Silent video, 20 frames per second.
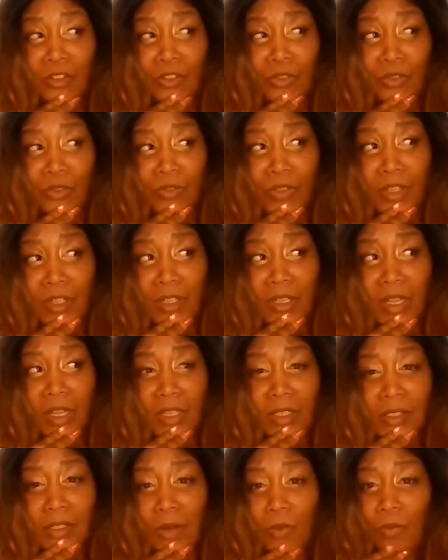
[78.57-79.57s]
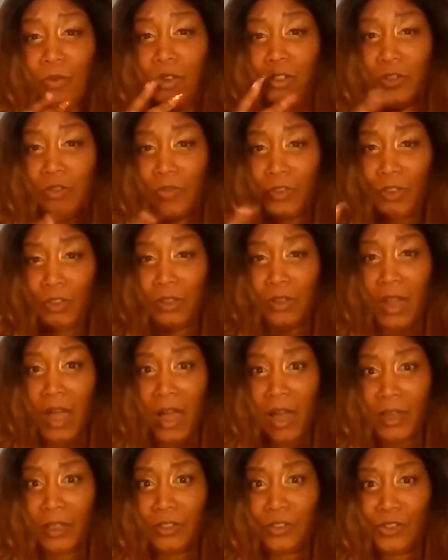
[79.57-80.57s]
You feel like someone, you feel
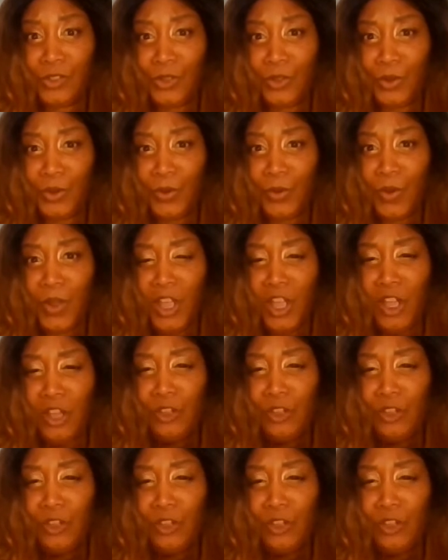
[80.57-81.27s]
lied to.